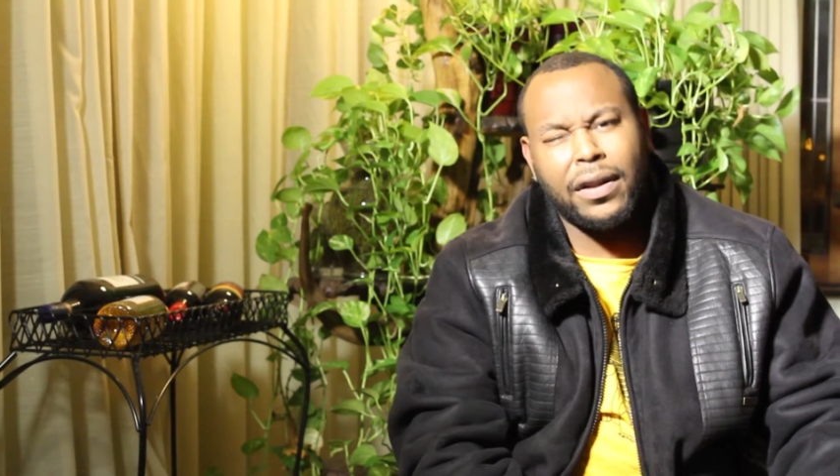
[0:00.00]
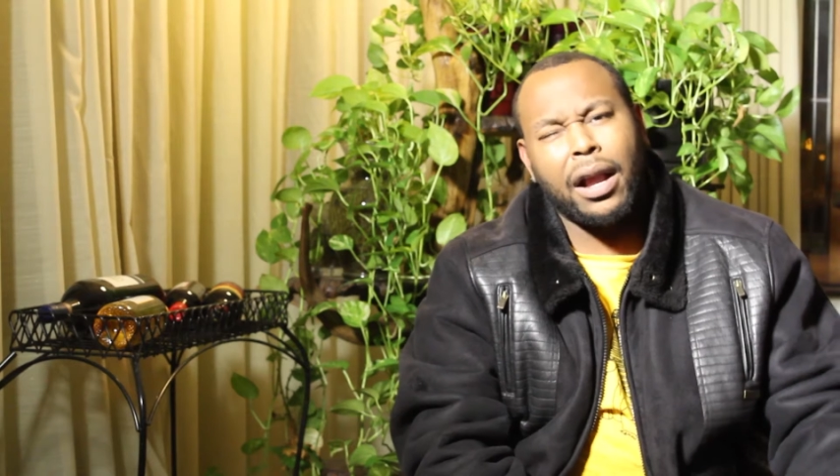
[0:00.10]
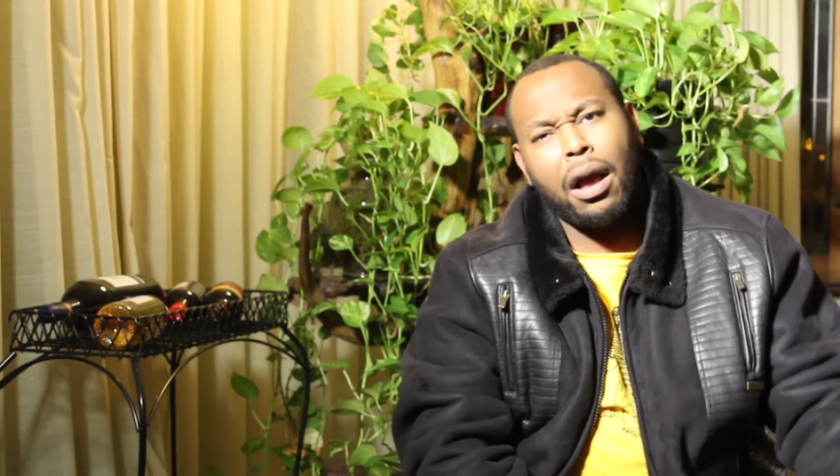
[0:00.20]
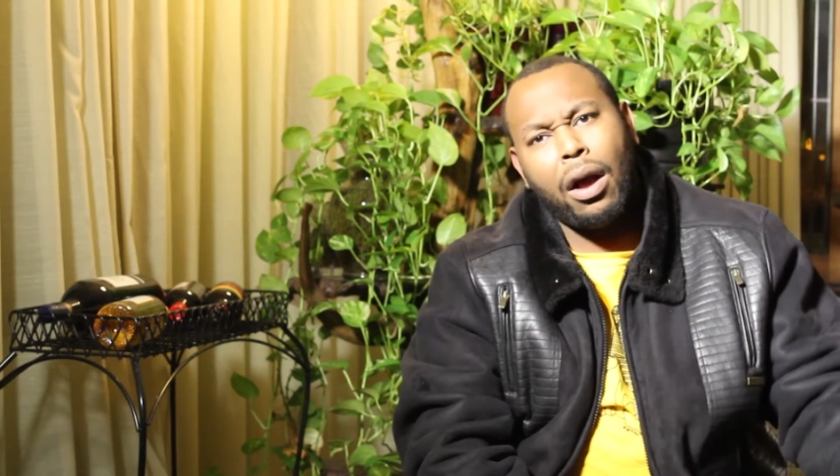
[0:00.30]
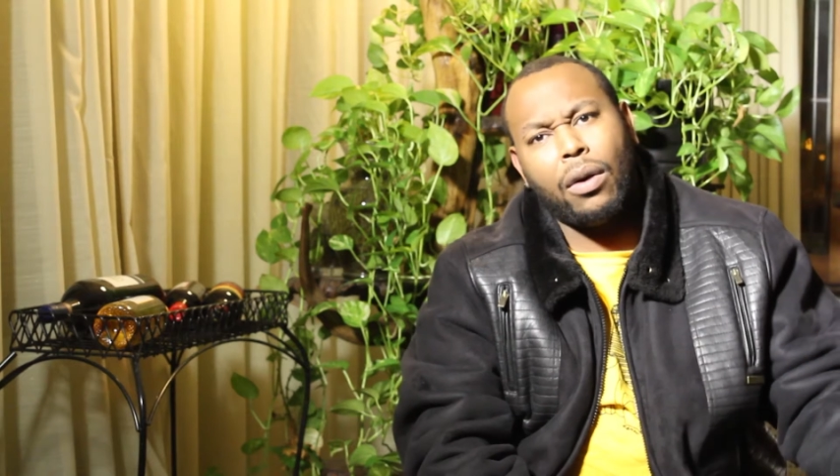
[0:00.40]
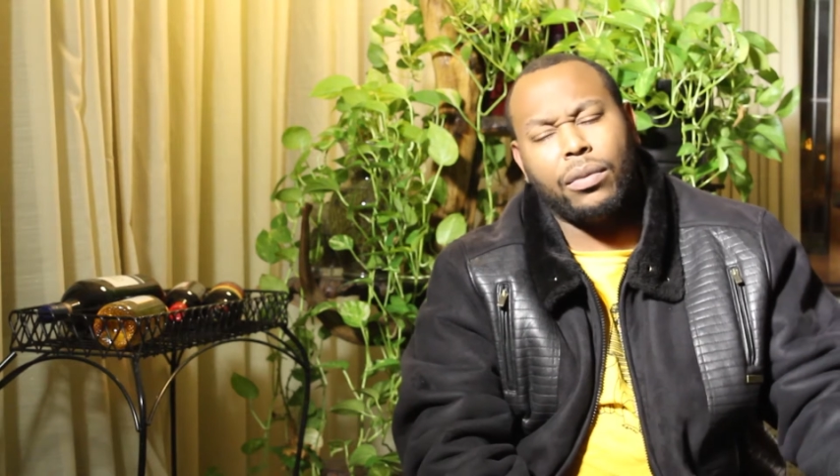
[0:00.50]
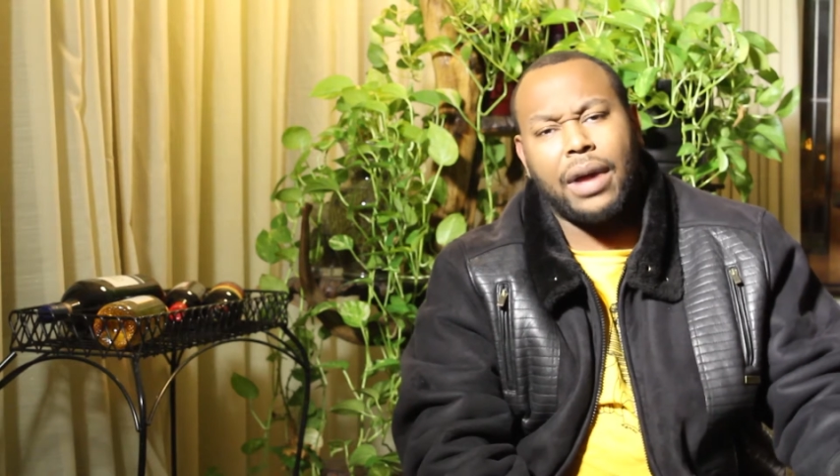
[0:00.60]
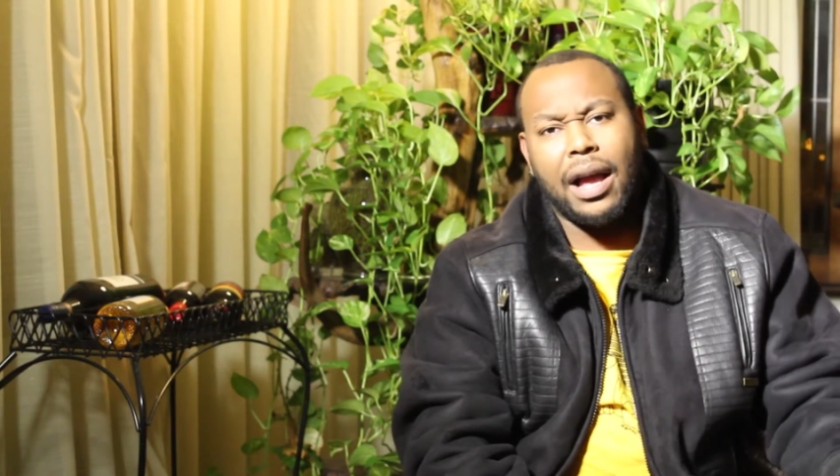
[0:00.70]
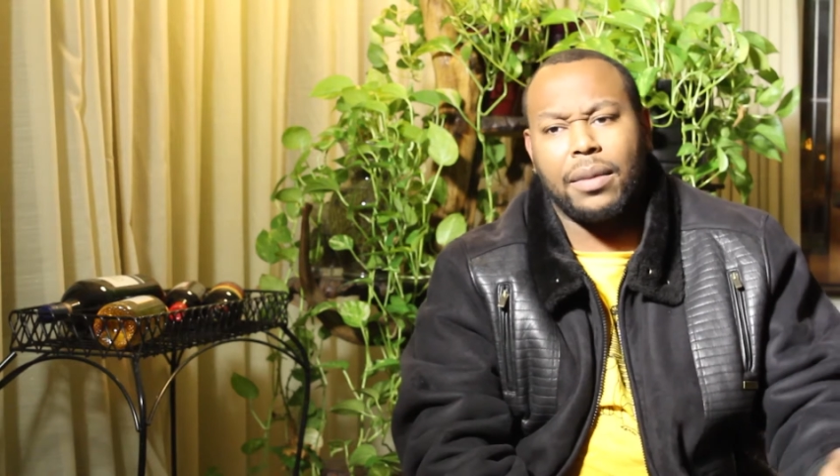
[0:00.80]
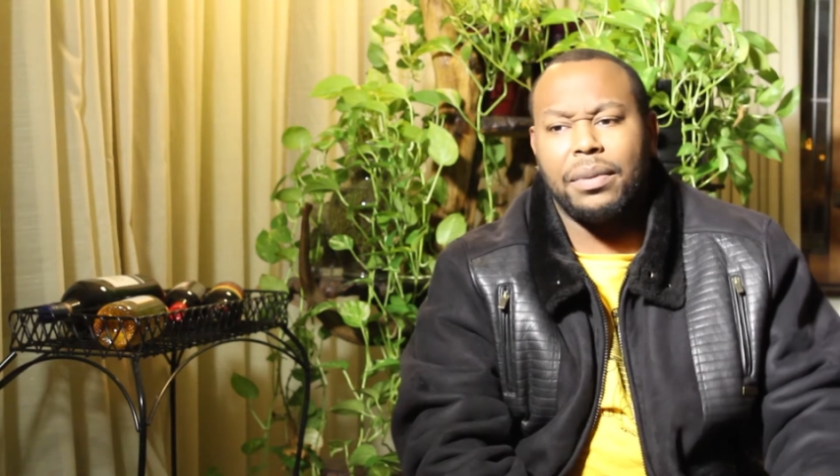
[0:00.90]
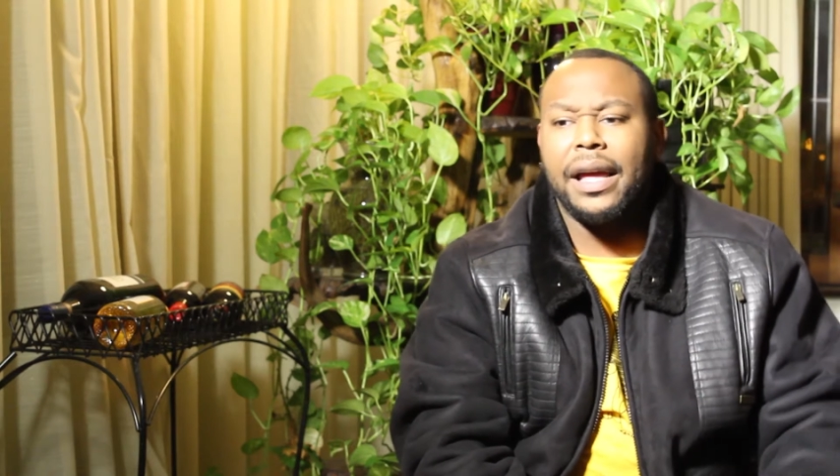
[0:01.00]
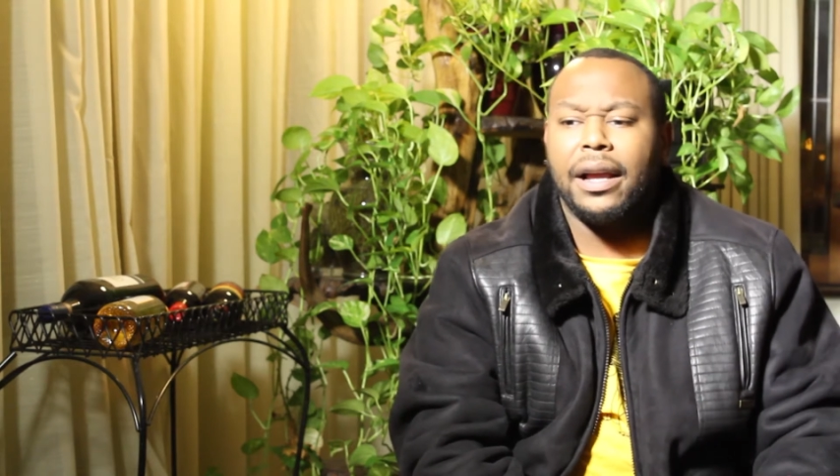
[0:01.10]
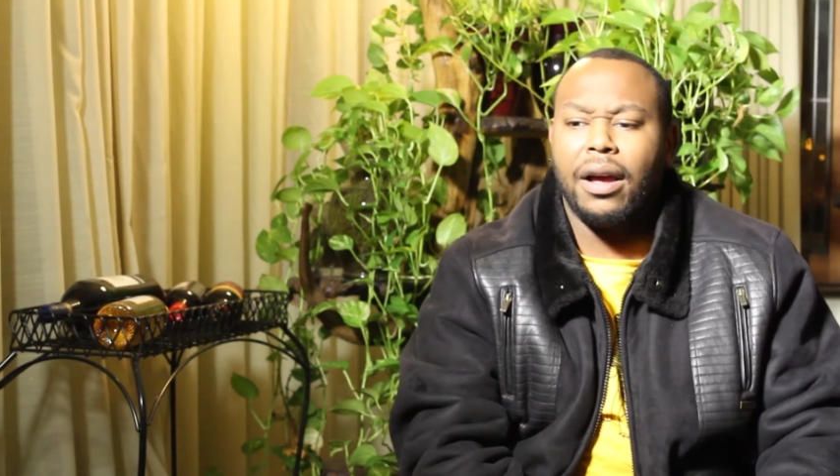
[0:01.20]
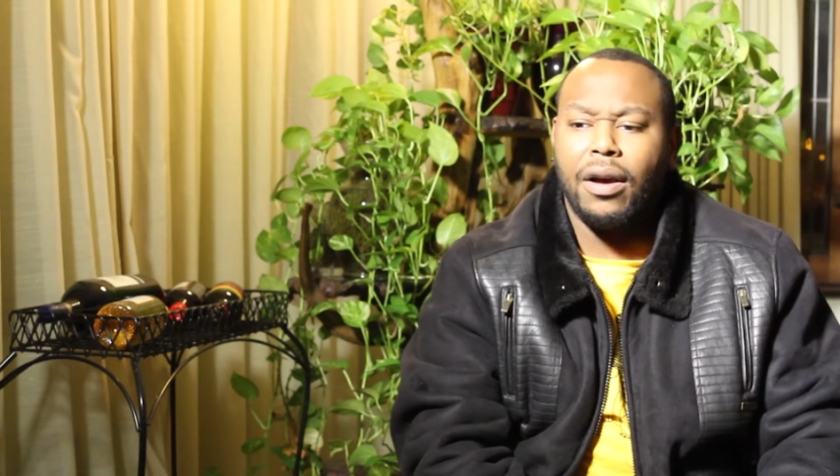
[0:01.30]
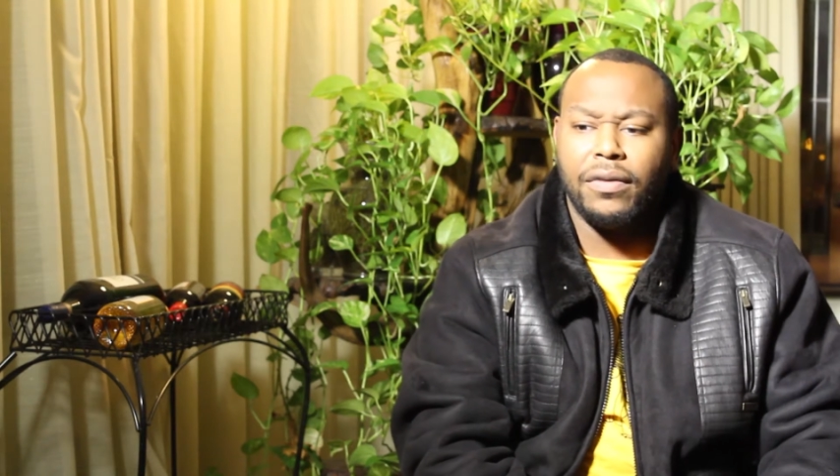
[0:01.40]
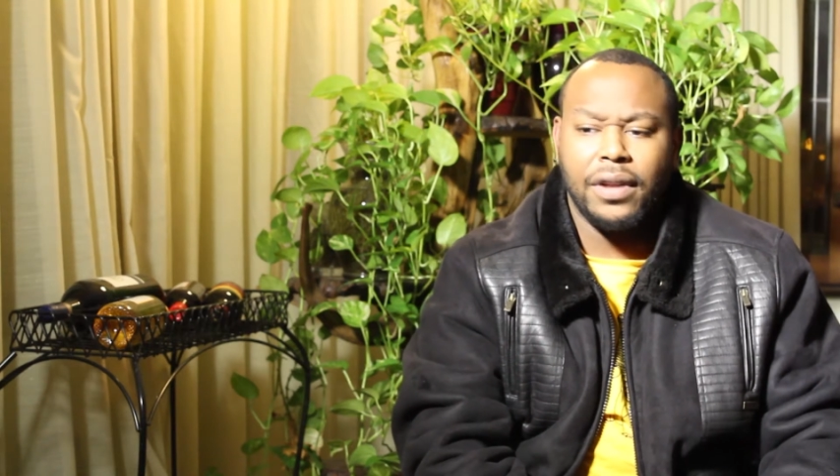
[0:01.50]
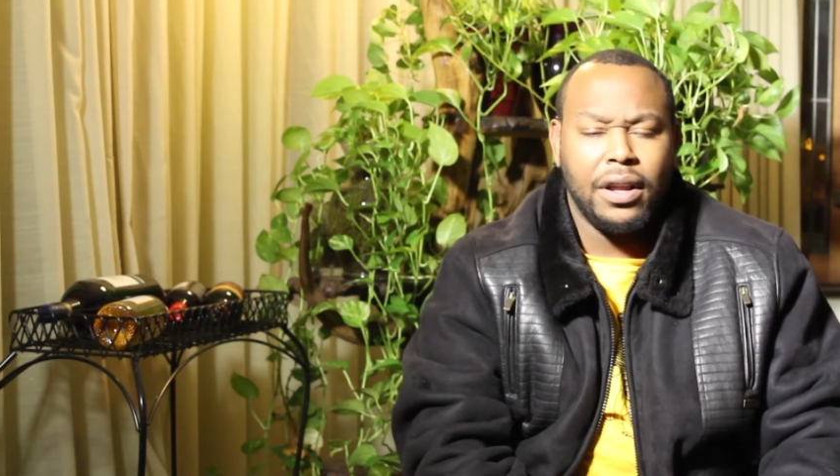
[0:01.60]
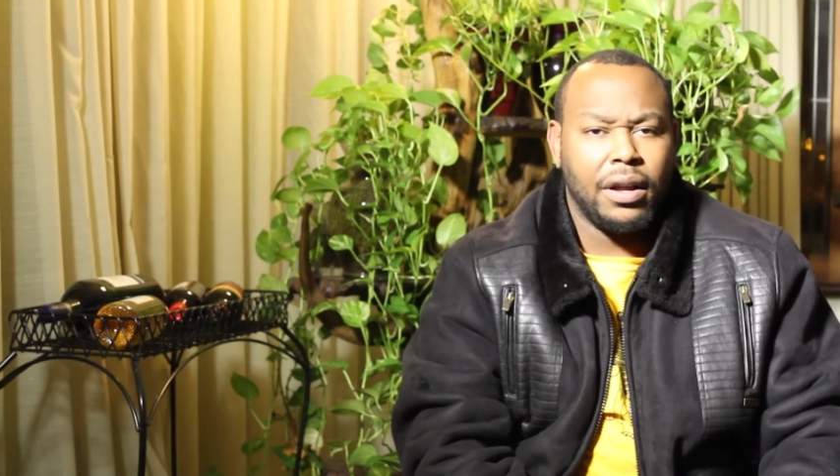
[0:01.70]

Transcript: like, oh, I can play golf.